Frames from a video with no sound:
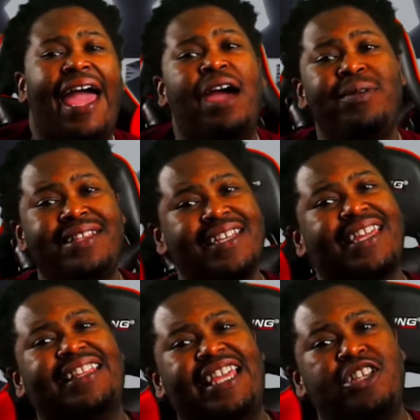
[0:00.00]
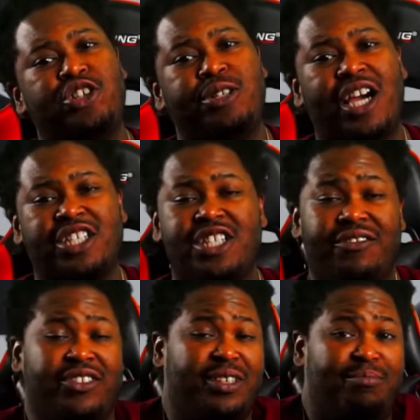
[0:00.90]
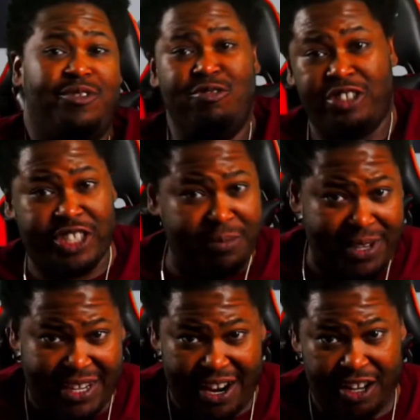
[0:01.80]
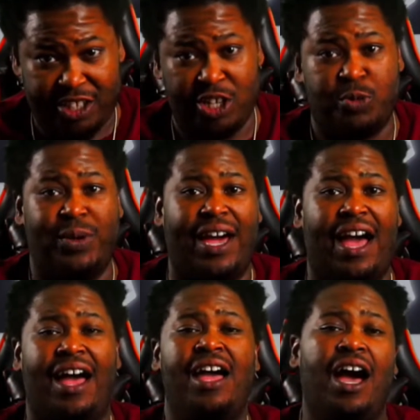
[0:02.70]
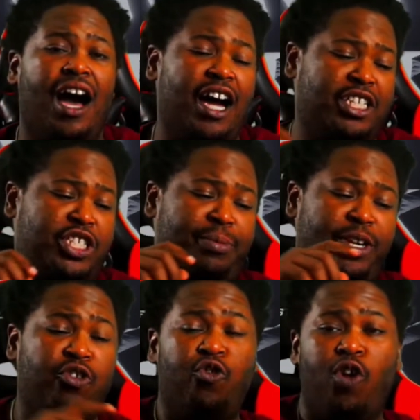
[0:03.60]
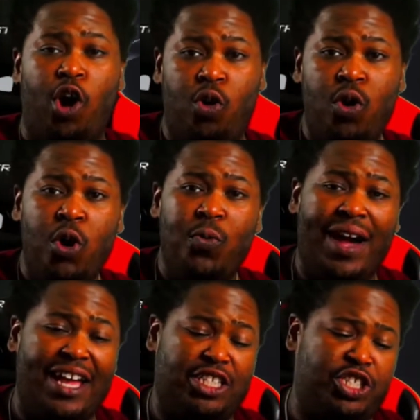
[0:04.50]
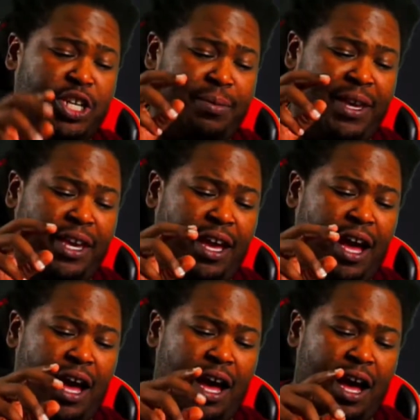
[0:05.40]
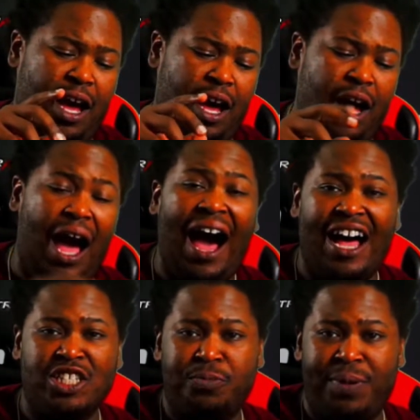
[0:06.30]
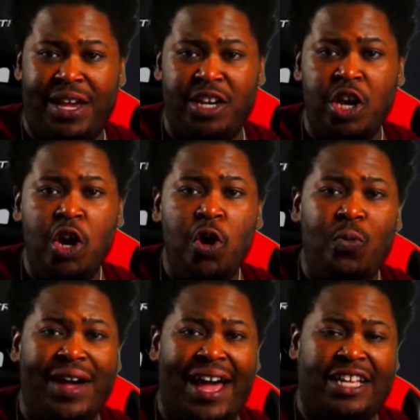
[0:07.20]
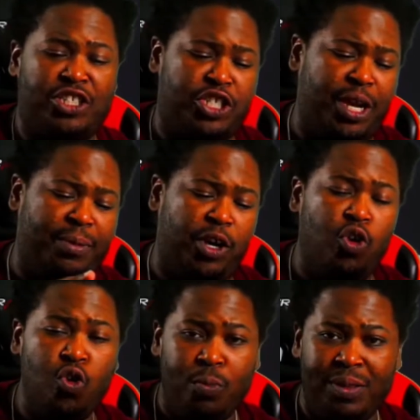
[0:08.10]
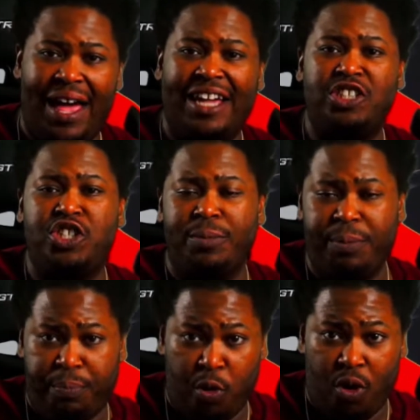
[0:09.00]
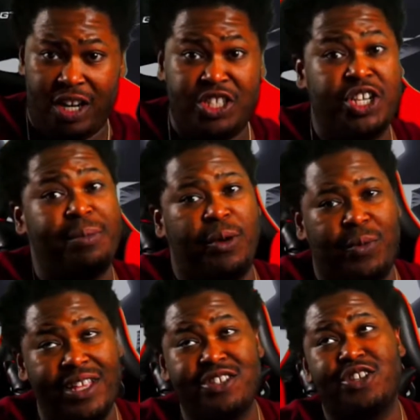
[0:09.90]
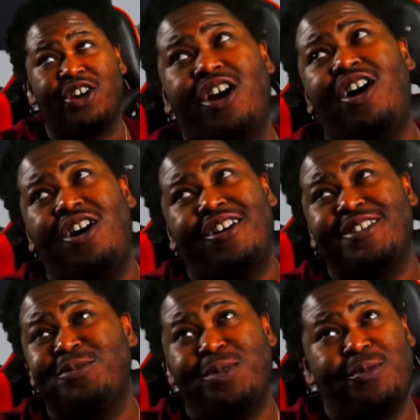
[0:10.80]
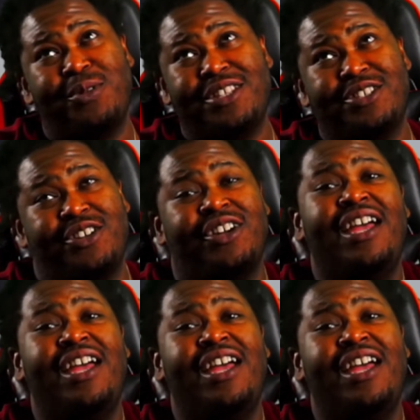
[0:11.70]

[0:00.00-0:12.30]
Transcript: And we did get the introduction of some new CHIBI characters. We got CHIBI Crow, we got CHIBI Ospin, we got CHIBI Oobleck, CHIBI Port, CHIBI Winter. Oh, sweet Winter.